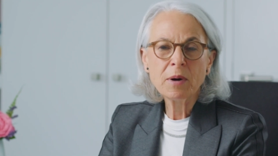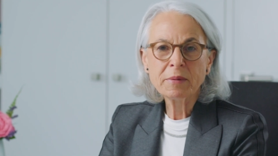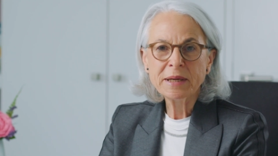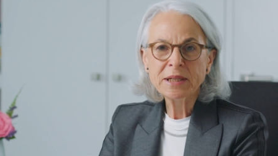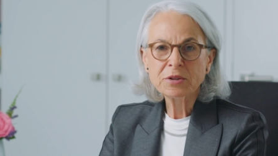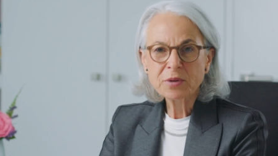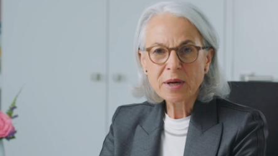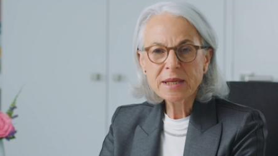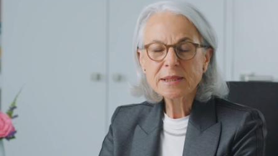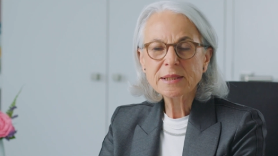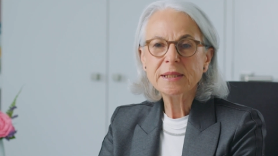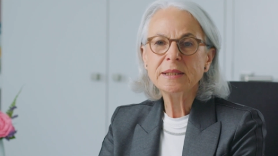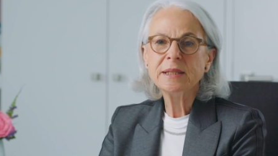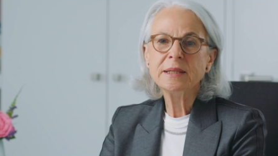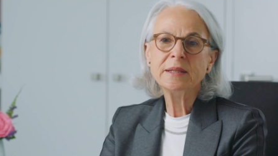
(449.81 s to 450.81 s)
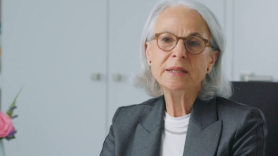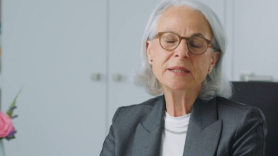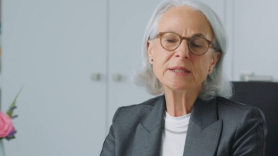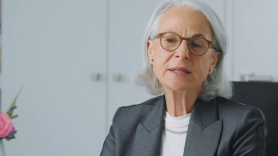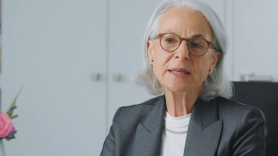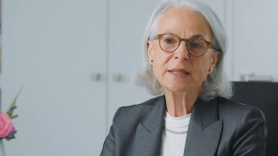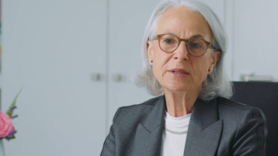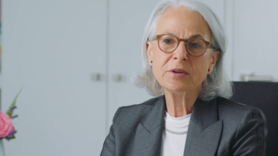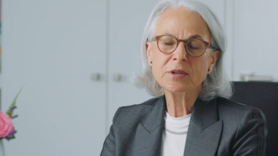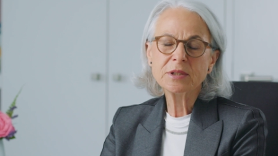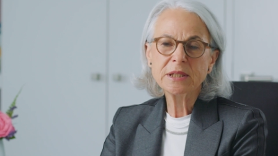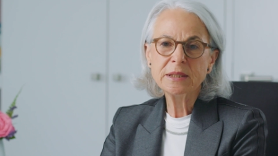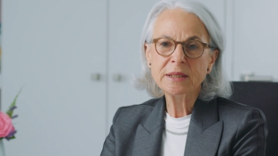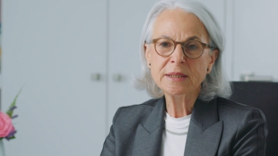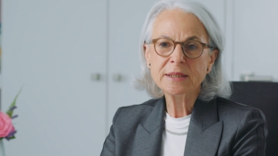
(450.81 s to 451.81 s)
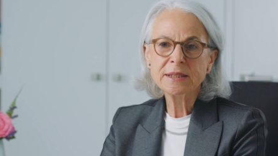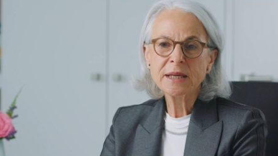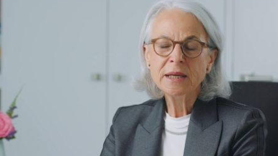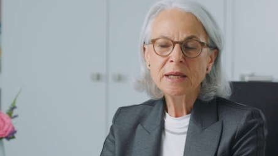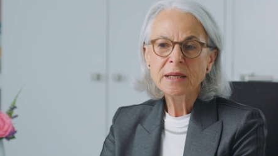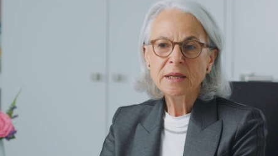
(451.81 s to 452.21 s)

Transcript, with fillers: are interested in these antioxidants,